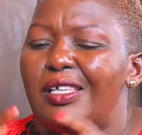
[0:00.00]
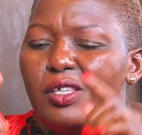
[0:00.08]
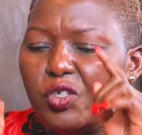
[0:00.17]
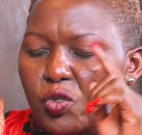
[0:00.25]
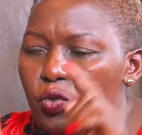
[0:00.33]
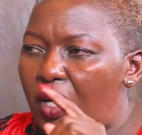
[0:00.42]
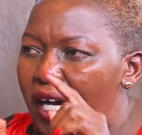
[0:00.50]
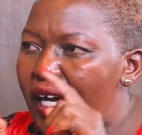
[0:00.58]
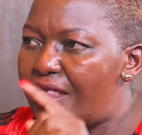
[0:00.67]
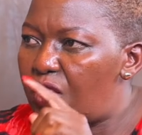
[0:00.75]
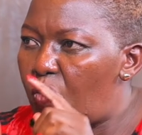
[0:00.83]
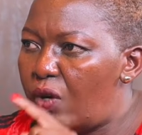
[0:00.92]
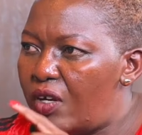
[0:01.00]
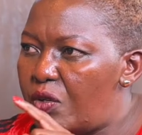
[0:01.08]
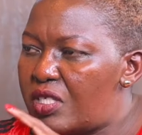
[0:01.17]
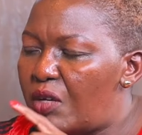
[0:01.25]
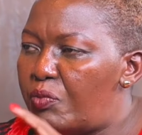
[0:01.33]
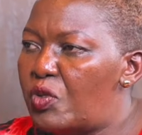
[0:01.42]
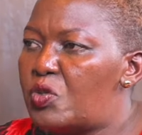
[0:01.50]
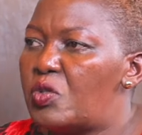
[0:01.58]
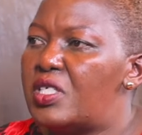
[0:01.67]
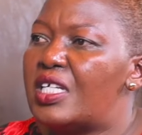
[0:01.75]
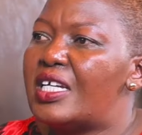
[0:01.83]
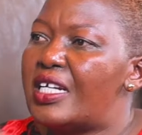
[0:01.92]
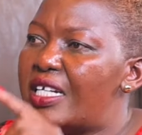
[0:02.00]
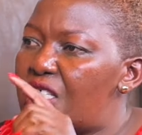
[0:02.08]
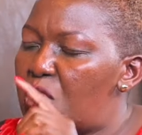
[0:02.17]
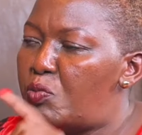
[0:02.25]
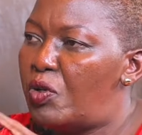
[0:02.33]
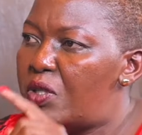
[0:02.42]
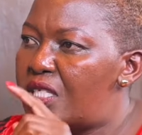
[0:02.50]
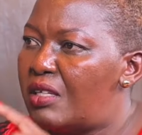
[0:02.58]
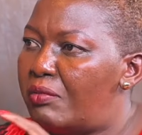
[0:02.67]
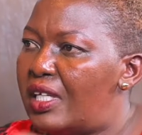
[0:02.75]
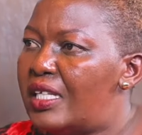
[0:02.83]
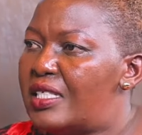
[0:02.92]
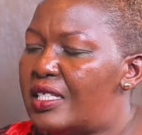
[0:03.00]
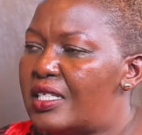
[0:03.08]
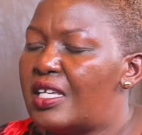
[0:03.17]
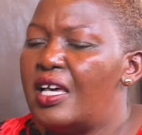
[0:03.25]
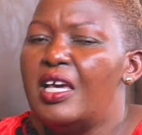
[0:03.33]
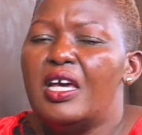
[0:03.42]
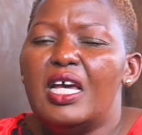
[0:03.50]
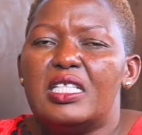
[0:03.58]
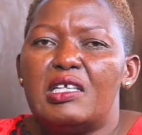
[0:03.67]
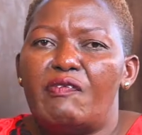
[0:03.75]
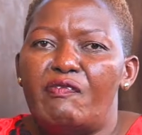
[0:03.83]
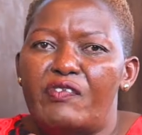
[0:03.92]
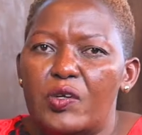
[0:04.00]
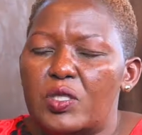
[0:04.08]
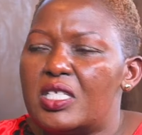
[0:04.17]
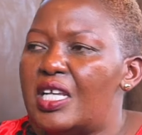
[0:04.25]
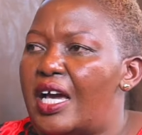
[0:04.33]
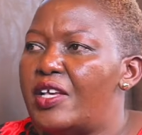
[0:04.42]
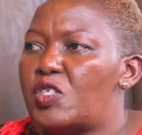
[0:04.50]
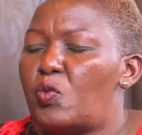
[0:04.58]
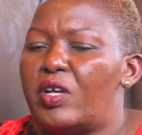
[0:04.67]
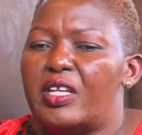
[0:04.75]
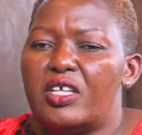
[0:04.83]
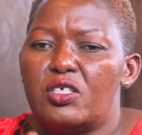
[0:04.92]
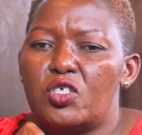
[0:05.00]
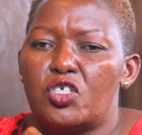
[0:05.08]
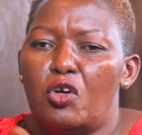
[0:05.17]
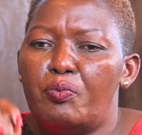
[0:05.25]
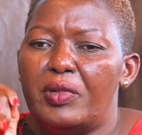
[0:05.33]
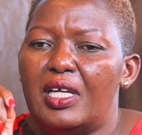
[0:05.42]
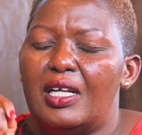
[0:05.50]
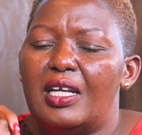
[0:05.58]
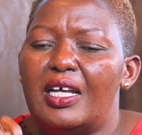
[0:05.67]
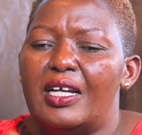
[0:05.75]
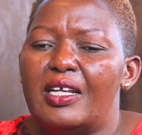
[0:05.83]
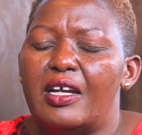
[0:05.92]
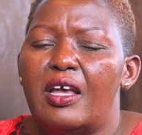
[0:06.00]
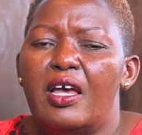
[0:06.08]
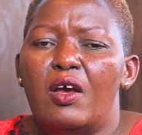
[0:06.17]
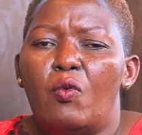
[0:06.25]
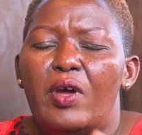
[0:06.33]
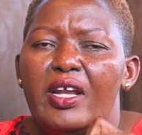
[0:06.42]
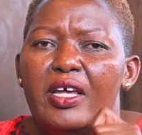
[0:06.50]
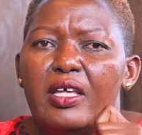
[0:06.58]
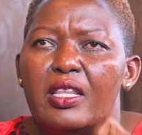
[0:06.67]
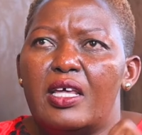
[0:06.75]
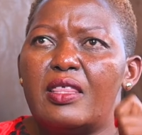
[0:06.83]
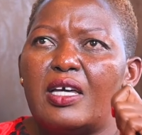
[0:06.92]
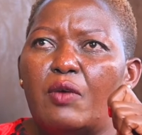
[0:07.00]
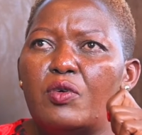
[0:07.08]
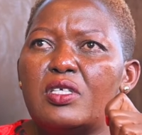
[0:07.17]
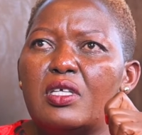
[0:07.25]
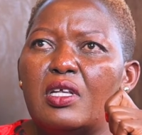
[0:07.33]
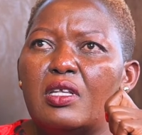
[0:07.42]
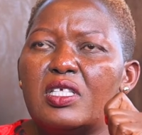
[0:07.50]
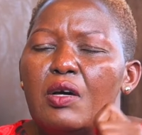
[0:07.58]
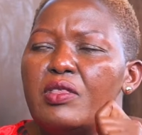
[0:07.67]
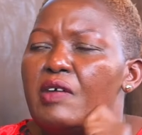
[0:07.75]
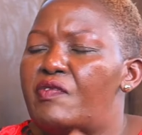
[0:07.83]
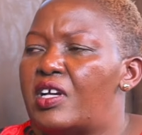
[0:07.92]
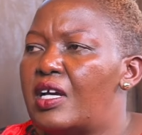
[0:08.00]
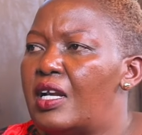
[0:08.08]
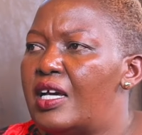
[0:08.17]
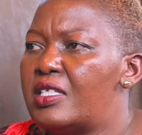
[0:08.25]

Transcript: you are the one who's supposed to take responsibility. It feels nice when I shop in London. I was in South Africa